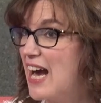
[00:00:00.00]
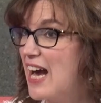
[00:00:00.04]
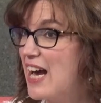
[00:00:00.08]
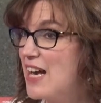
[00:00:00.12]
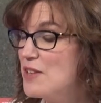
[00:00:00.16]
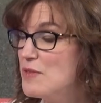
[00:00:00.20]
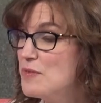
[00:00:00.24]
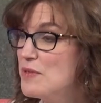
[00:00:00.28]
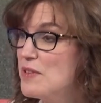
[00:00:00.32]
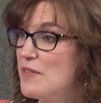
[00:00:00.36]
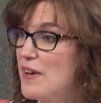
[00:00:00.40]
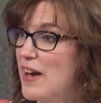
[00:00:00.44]

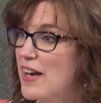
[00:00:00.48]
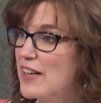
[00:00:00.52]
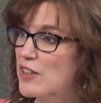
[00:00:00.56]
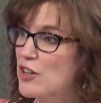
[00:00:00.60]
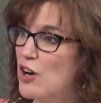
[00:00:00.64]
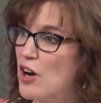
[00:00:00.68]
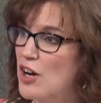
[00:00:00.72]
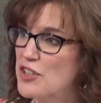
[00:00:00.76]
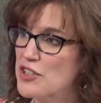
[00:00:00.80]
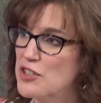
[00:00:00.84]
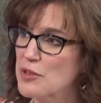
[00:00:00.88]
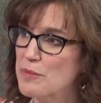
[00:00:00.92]
as we've had
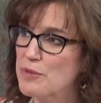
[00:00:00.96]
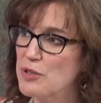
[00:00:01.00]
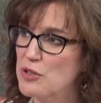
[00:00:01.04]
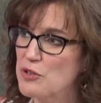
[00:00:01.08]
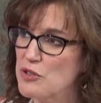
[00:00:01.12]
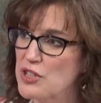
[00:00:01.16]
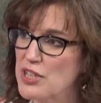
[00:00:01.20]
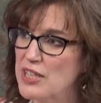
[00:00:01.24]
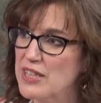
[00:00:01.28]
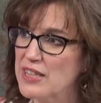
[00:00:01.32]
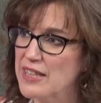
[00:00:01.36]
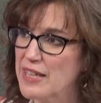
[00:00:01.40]

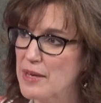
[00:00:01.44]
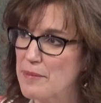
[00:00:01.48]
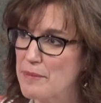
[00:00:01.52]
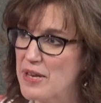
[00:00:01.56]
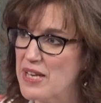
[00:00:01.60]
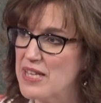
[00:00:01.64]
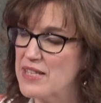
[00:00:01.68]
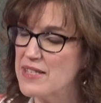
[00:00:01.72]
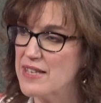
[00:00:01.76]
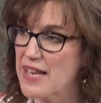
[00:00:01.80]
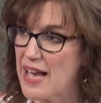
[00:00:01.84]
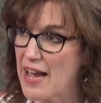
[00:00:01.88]
contribution
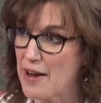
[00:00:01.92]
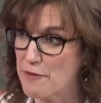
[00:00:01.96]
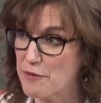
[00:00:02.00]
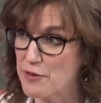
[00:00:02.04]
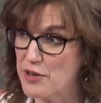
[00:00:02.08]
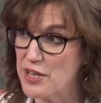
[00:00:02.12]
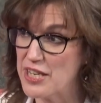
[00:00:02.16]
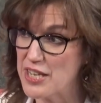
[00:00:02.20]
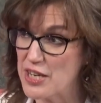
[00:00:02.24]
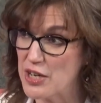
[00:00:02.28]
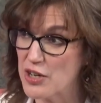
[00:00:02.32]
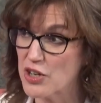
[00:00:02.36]
limits
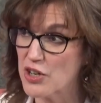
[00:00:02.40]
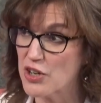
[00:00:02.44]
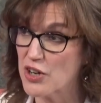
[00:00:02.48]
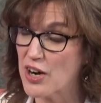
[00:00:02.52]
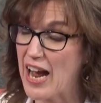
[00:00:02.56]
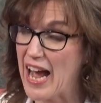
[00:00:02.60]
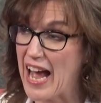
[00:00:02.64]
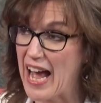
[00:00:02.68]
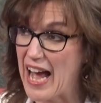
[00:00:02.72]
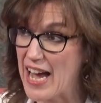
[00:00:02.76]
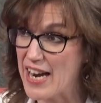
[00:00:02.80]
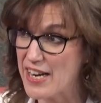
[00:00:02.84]
every year
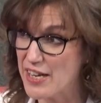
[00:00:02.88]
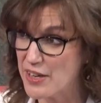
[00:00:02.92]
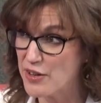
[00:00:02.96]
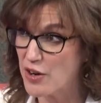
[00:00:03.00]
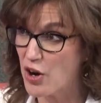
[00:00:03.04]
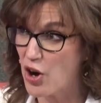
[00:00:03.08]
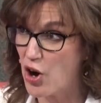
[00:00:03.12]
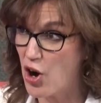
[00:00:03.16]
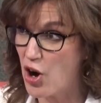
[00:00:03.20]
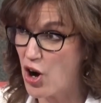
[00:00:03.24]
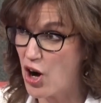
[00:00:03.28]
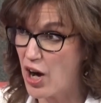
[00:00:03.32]
added
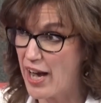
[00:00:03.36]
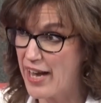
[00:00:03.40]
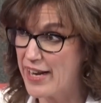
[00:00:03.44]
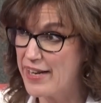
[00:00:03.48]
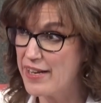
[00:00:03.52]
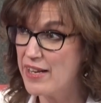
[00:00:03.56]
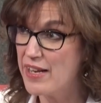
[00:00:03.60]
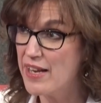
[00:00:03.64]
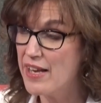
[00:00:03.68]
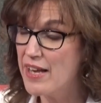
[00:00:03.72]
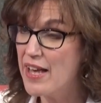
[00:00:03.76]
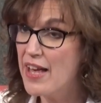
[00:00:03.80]

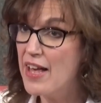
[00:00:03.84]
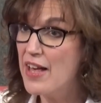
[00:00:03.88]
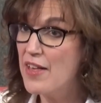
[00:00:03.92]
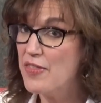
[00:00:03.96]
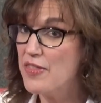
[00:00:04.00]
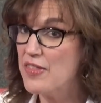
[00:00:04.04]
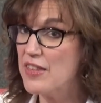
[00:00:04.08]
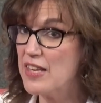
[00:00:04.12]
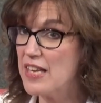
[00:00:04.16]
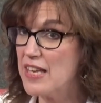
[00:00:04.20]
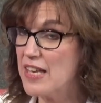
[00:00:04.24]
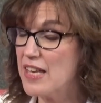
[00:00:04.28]
on,
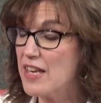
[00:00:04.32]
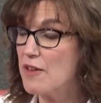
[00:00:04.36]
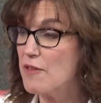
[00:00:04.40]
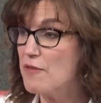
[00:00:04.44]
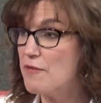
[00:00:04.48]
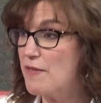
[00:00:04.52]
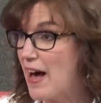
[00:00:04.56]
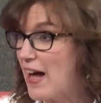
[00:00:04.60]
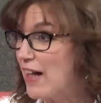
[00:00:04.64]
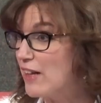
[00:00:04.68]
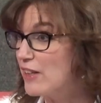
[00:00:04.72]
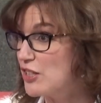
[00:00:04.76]
the
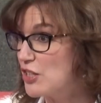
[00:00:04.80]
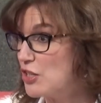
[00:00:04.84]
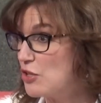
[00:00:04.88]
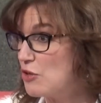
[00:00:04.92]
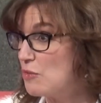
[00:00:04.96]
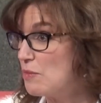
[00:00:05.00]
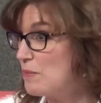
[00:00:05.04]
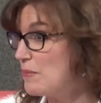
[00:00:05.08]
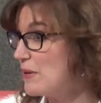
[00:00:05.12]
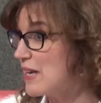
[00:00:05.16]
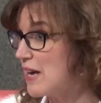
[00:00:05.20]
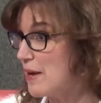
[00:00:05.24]

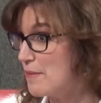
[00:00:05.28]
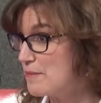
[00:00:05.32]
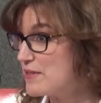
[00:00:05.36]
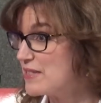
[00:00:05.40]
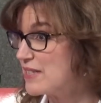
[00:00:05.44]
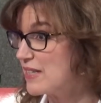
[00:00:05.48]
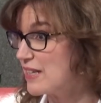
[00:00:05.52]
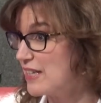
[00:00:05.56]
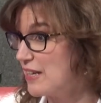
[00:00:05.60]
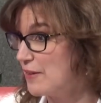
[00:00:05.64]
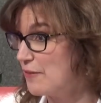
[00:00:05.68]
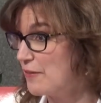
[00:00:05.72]
value becomes
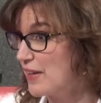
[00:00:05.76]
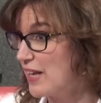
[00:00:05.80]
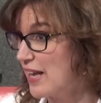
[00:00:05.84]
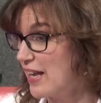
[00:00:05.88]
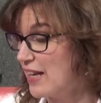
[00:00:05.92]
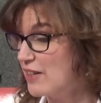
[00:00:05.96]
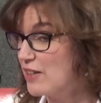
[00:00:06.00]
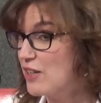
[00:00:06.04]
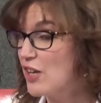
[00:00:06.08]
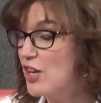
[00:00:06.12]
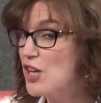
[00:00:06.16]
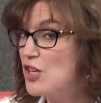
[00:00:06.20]

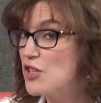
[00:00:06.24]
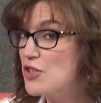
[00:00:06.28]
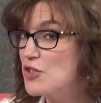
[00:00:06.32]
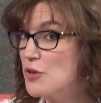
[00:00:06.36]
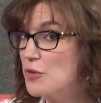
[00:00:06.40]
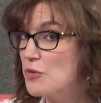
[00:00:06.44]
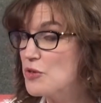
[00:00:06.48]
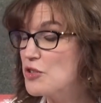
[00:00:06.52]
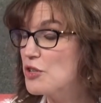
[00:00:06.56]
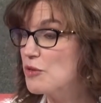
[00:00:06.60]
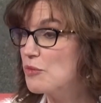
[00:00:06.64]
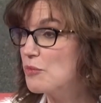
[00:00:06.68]
significant.
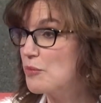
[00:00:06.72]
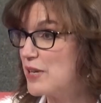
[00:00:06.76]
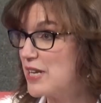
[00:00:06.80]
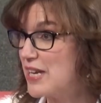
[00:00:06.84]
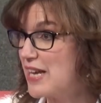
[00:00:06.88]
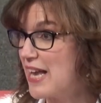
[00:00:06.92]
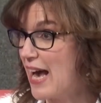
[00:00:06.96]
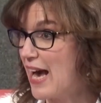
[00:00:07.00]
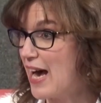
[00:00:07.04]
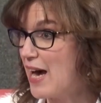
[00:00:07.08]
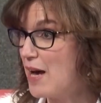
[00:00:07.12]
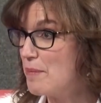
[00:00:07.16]
So to
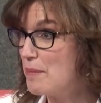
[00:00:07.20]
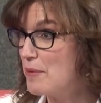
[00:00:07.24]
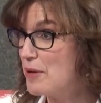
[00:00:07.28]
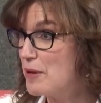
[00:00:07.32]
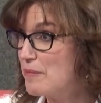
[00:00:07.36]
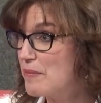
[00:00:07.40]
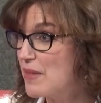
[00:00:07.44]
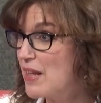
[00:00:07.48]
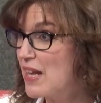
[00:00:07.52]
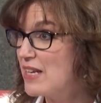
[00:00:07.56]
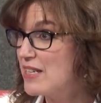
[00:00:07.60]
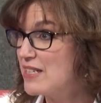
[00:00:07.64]
recap,
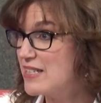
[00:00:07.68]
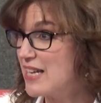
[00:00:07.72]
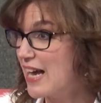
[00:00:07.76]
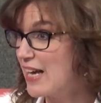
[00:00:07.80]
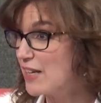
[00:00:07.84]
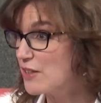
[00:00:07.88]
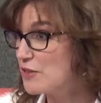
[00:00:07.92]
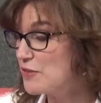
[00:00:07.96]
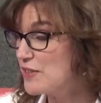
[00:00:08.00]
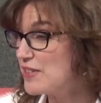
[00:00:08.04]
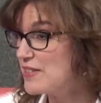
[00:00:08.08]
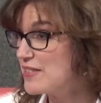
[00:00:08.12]

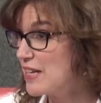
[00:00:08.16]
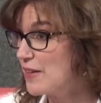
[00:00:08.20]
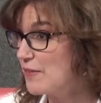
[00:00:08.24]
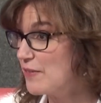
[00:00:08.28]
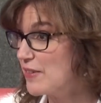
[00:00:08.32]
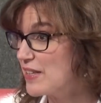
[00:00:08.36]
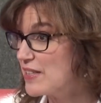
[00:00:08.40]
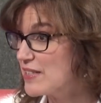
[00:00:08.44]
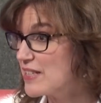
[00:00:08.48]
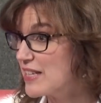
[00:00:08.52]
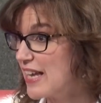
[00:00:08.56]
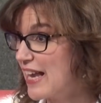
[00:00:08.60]
tax-free
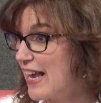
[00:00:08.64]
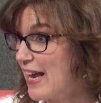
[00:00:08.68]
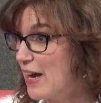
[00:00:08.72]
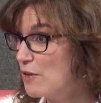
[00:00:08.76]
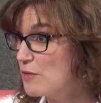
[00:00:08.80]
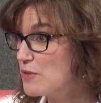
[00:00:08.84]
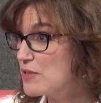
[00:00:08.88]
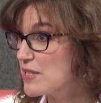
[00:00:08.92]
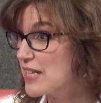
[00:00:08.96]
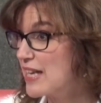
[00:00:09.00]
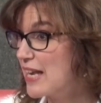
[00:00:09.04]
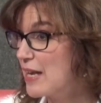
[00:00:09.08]
savings
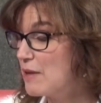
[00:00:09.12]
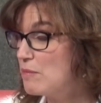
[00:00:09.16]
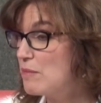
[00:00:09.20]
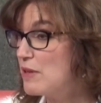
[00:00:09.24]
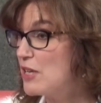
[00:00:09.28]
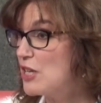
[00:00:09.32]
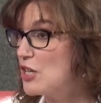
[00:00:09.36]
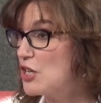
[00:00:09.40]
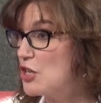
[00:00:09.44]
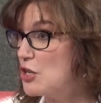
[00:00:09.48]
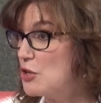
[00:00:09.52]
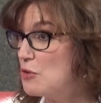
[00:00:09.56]
accounts can
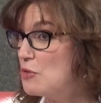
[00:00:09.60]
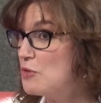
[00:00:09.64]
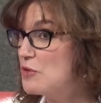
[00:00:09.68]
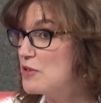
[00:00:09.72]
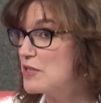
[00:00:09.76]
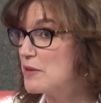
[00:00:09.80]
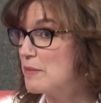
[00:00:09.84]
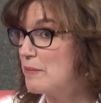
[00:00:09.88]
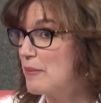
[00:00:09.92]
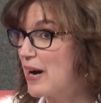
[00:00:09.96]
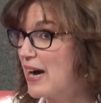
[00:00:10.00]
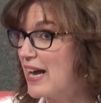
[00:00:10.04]
be
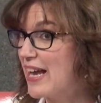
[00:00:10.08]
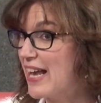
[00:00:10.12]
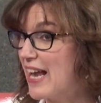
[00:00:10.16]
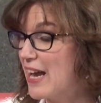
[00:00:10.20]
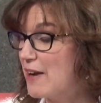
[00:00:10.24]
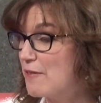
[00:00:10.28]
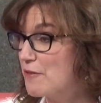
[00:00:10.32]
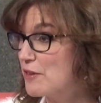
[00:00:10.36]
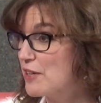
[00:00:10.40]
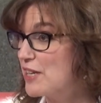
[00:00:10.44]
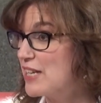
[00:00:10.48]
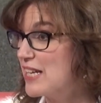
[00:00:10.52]
used by
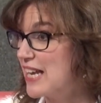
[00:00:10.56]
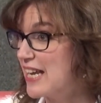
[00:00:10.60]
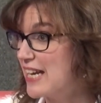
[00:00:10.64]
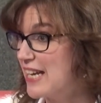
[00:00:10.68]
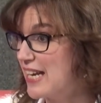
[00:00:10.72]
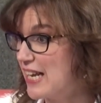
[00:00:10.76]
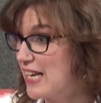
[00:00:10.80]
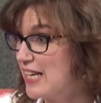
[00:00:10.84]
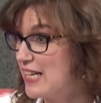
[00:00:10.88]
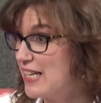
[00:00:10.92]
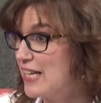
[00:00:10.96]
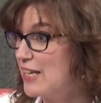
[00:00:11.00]
every
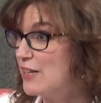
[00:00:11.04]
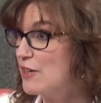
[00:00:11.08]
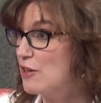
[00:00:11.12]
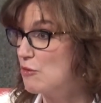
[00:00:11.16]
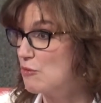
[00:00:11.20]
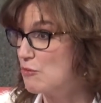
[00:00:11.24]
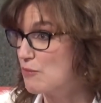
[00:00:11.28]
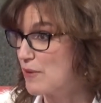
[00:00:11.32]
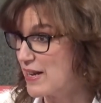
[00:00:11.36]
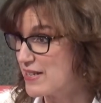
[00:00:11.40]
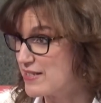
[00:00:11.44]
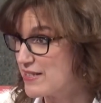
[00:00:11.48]
Canadian
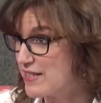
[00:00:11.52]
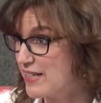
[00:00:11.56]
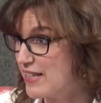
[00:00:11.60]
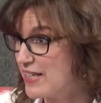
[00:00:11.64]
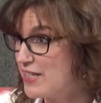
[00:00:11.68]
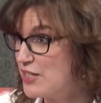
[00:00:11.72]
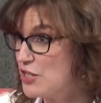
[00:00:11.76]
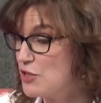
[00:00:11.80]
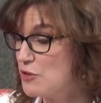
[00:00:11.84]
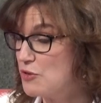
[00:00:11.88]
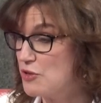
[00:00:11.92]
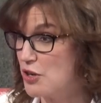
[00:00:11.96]

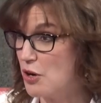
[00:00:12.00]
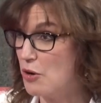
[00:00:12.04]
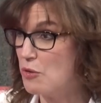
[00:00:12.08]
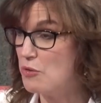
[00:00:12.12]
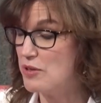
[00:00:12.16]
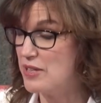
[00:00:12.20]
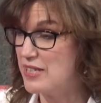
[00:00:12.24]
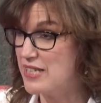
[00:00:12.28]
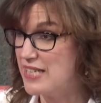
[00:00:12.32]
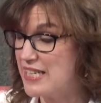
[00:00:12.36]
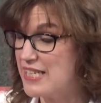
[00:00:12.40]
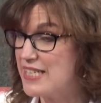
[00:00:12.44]
resident. You
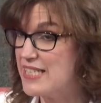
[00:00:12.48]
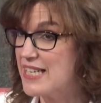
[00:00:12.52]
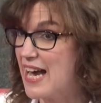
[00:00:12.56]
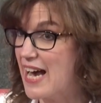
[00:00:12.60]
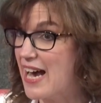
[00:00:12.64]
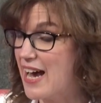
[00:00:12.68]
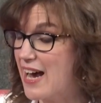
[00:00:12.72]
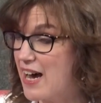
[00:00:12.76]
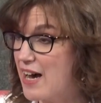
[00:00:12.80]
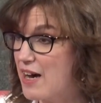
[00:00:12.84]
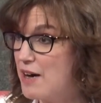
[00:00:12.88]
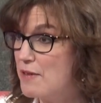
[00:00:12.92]
don't need to
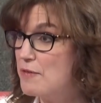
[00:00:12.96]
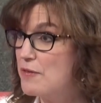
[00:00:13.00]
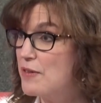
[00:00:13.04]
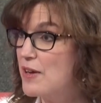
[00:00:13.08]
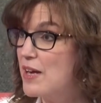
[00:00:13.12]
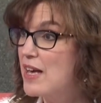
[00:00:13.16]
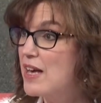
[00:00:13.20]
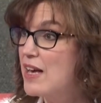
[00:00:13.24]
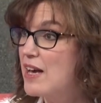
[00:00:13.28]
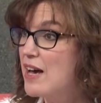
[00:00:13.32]
have